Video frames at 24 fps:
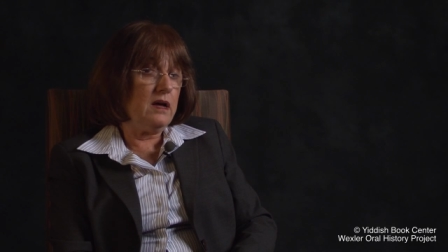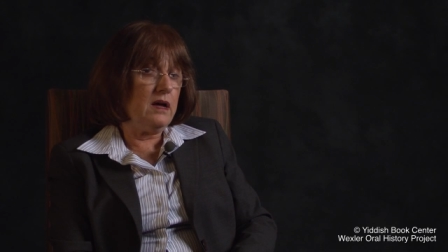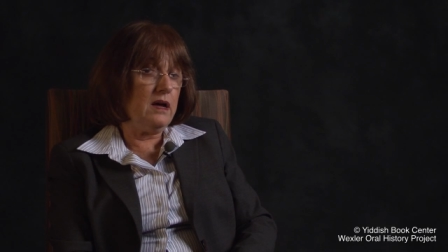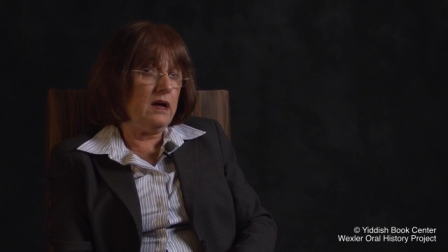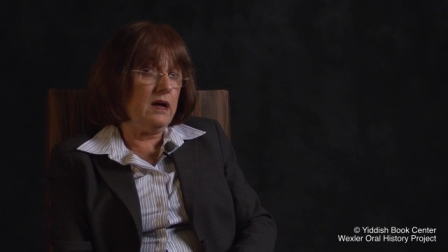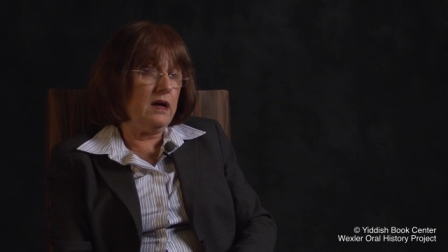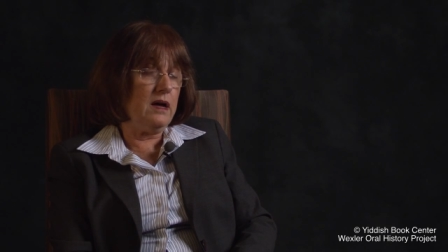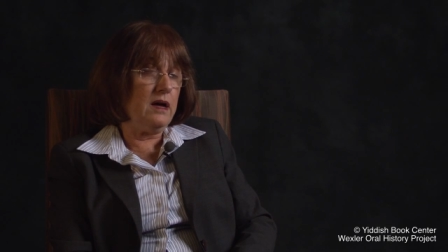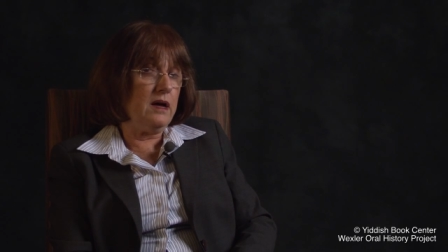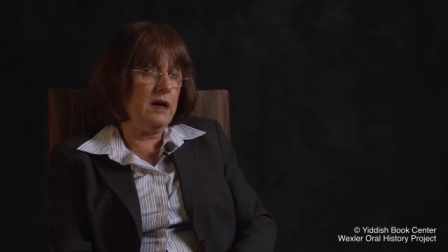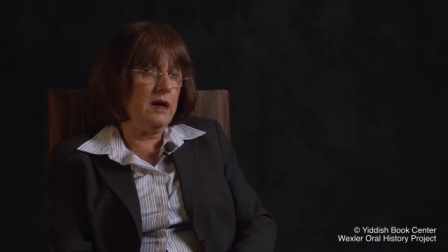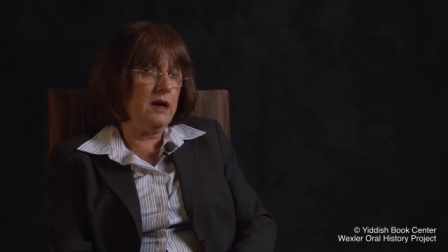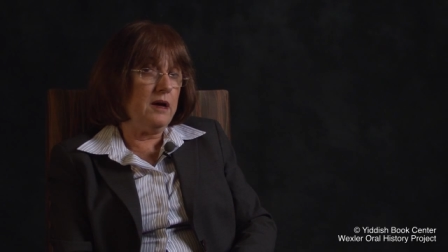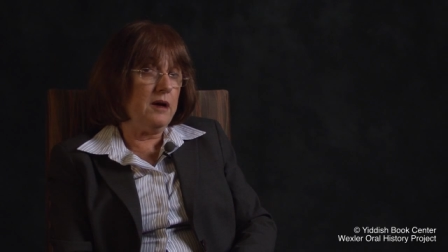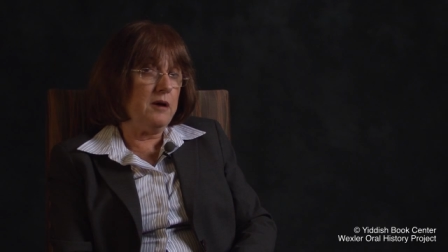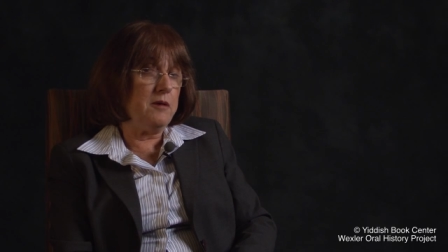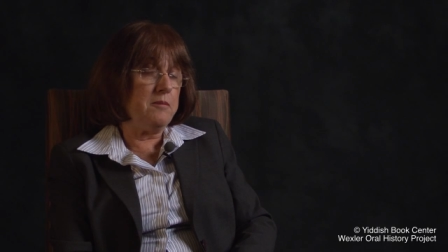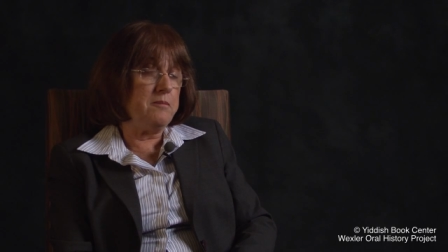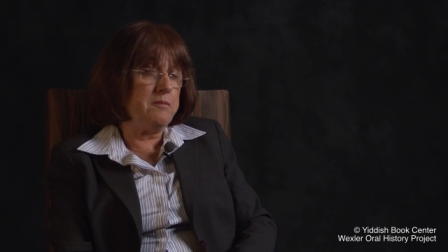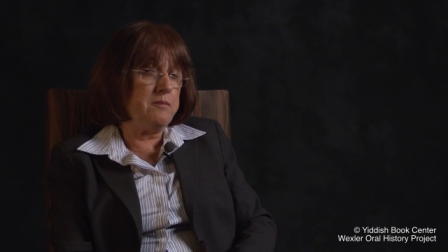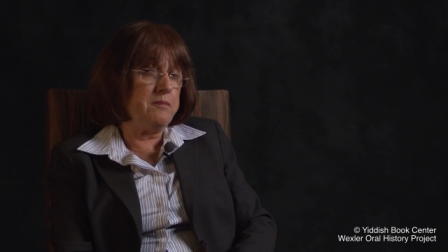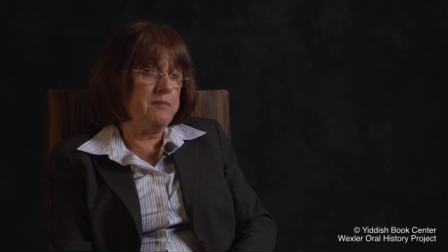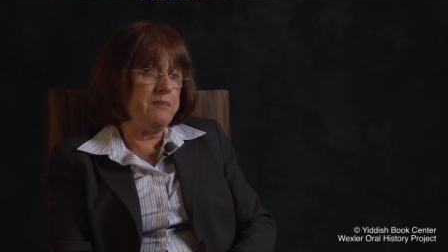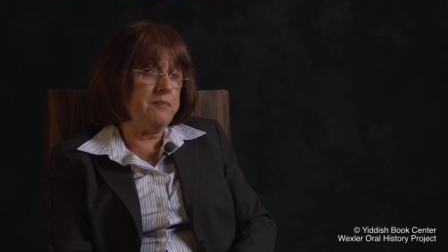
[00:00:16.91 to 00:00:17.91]

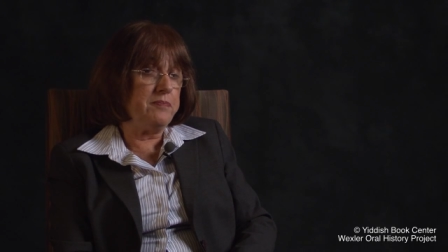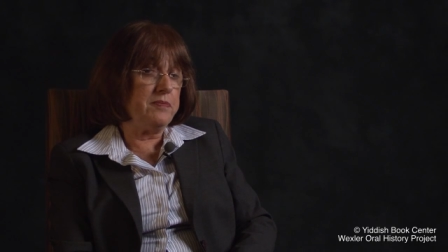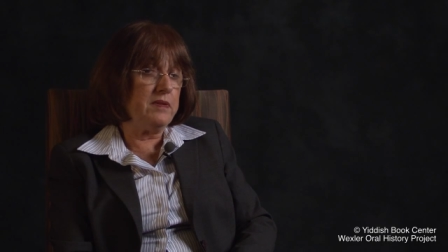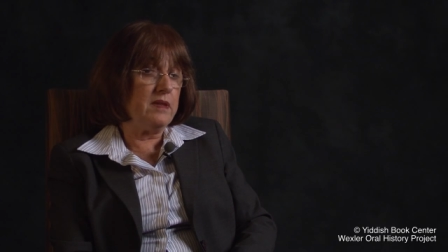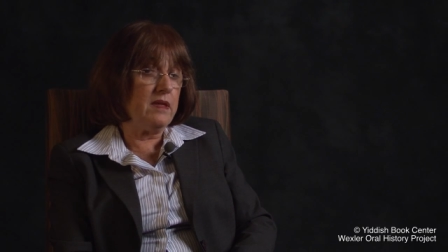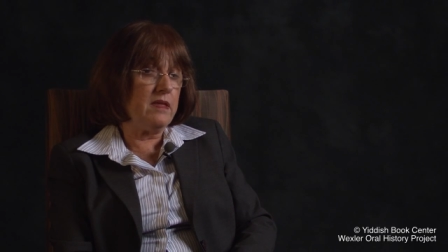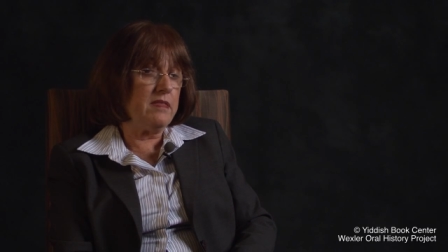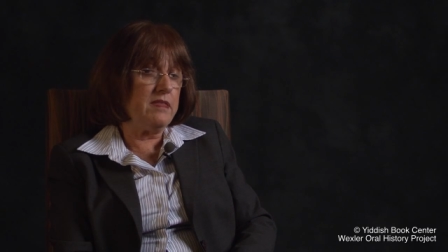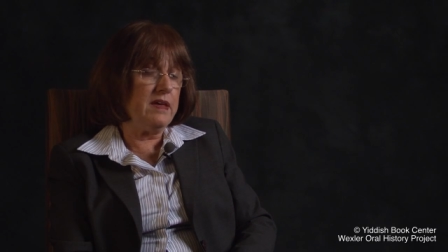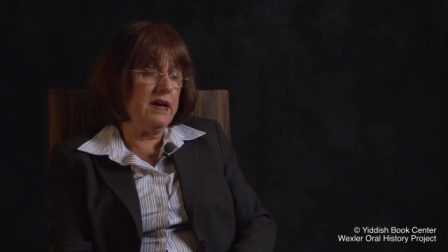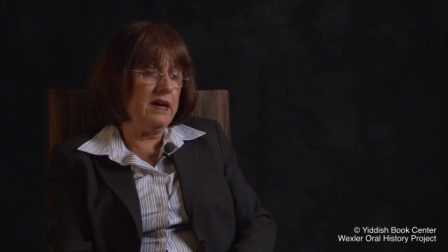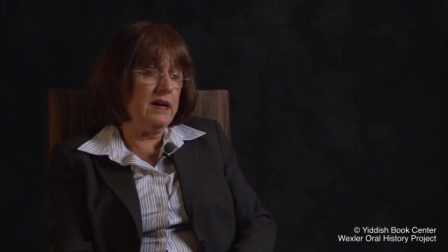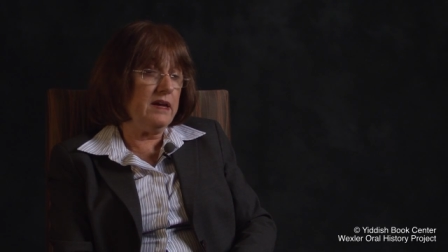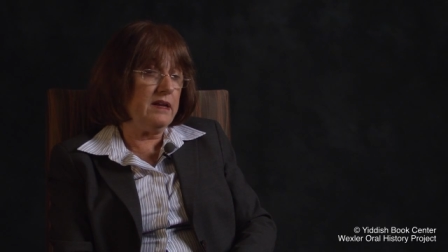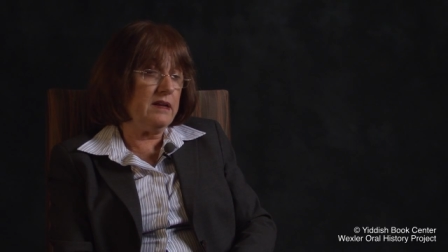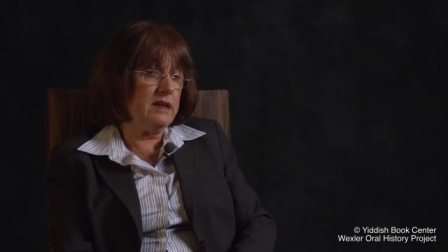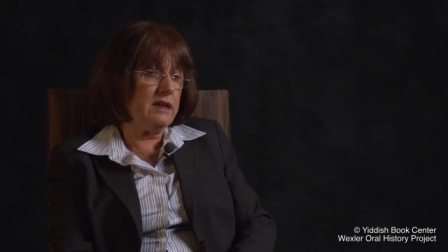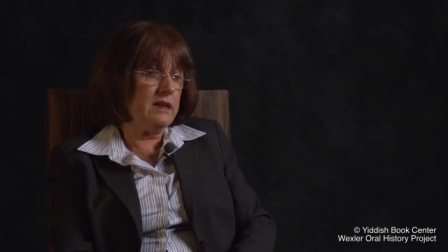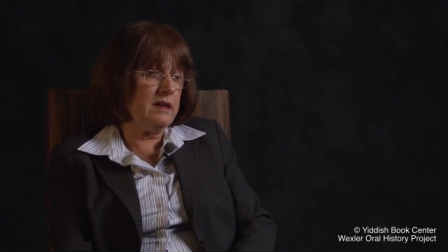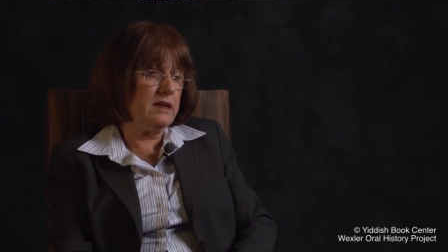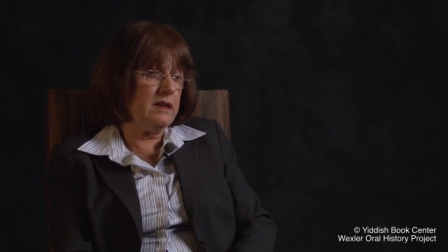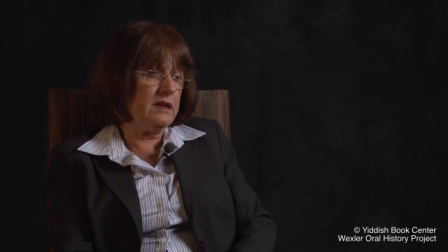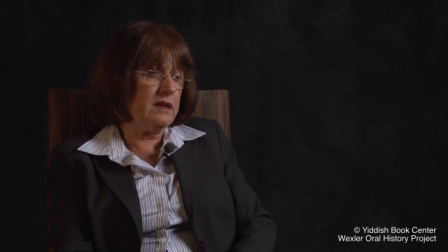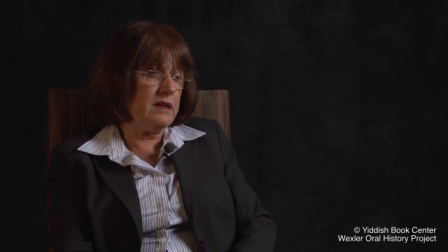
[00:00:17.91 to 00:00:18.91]
Um,
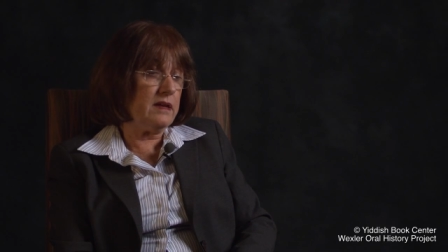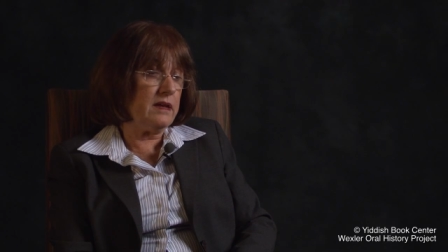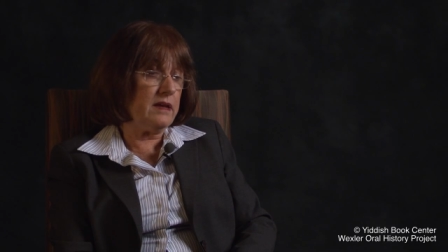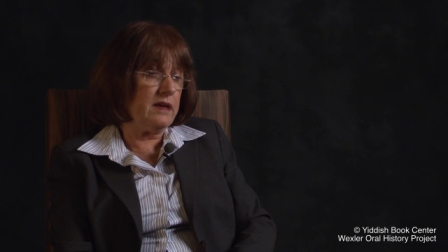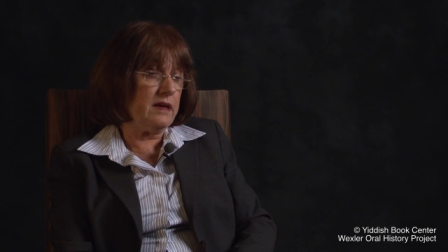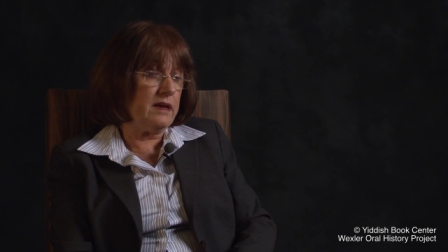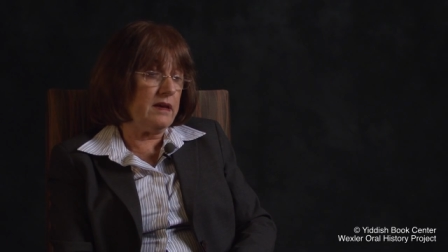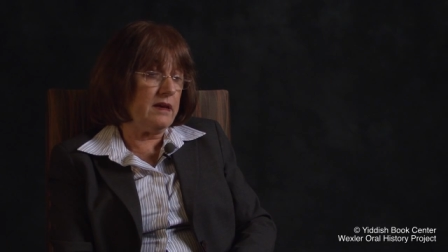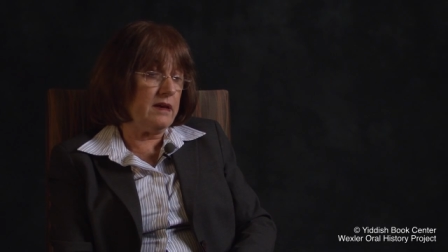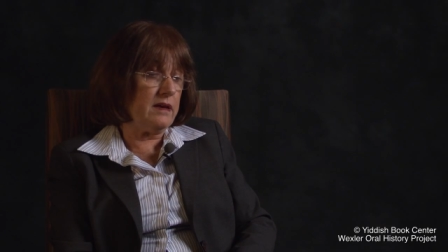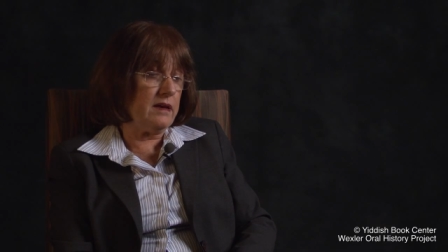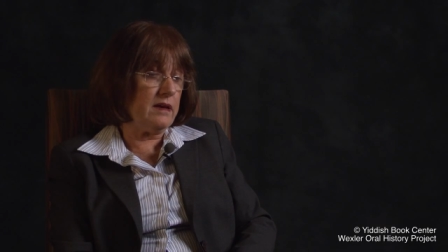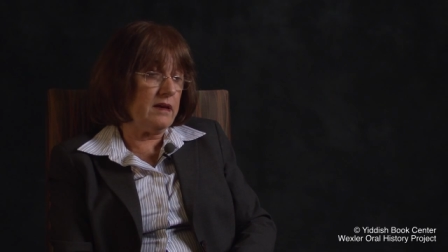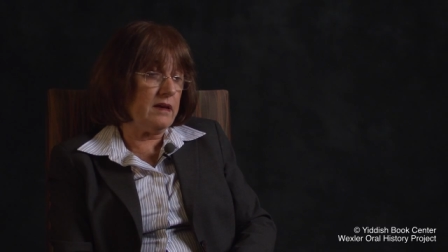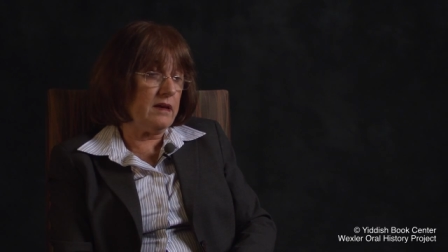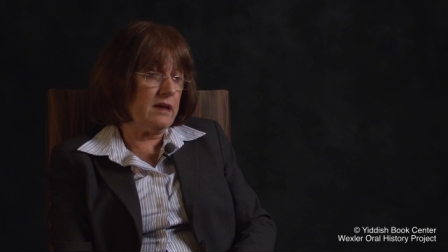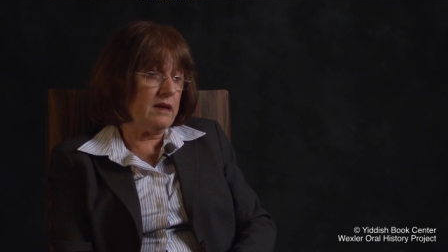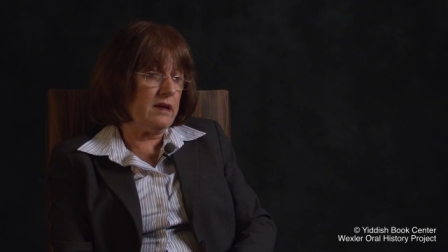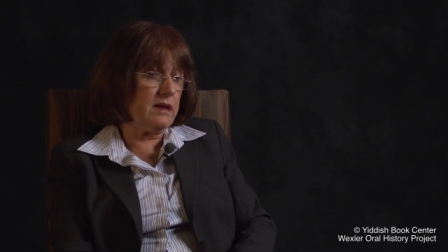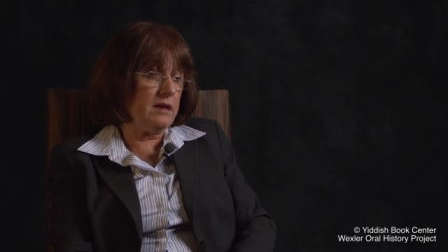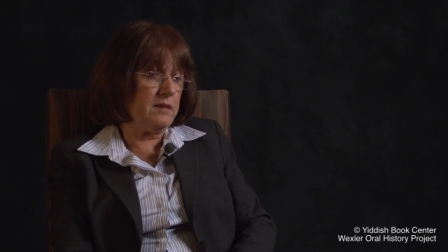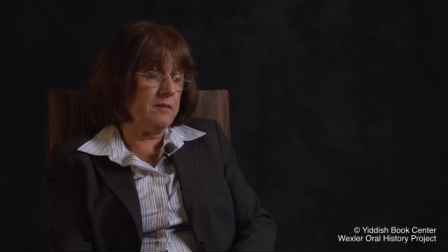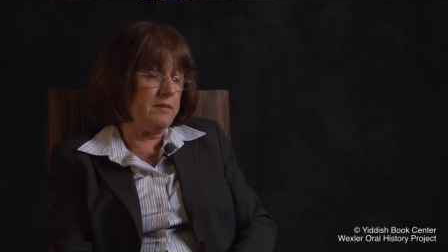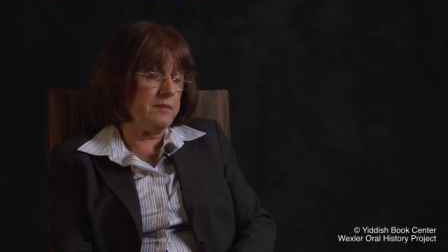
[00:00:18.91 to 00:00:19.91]
then,
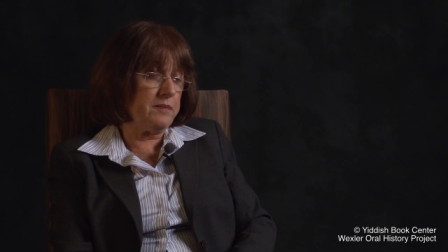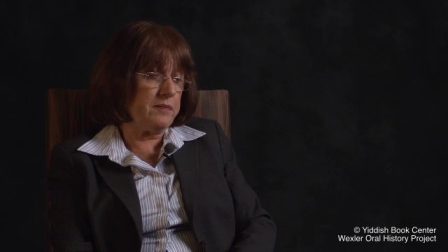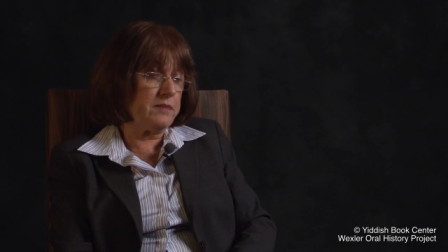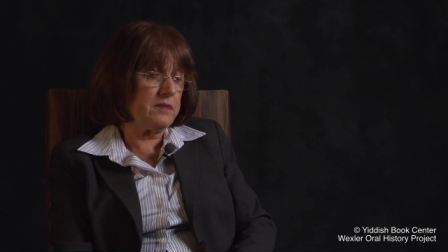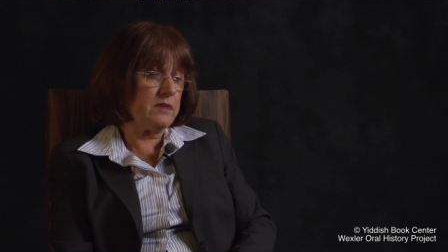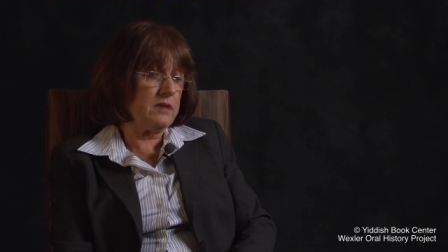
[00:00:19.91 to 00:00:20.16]
uh,